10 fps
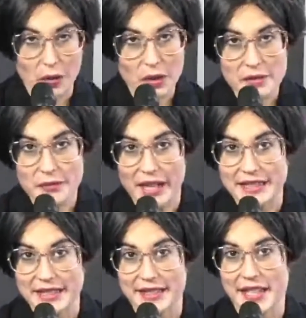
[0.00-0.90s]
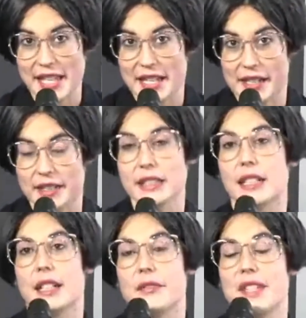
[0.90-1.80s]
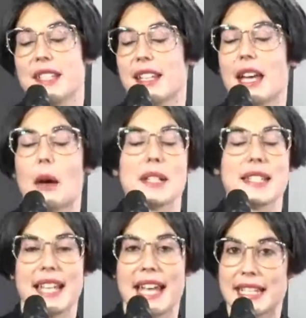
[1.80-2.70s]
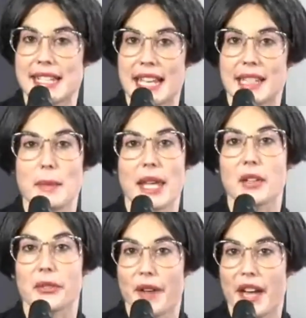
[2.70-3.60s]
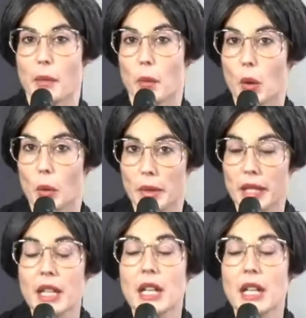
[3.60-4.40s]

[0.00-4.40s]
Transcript: all invited here visiting our stands at Maker Faire Rome.